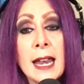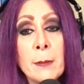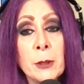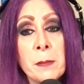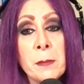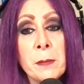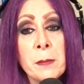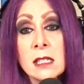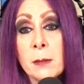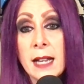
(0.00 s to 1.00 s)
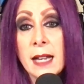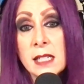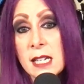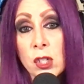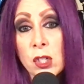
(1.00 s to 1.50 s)
able to make it to buy
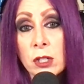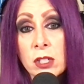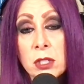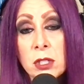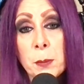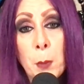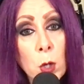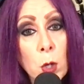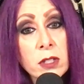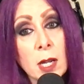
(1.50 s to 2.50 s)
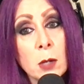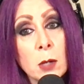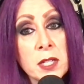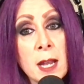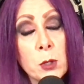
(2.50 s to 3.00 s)
t-shirts to support the
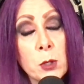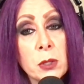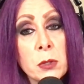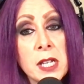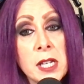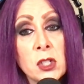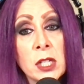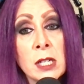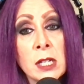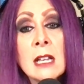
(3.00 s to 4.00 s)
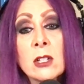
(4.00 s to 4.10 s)
Scout Sniper Association.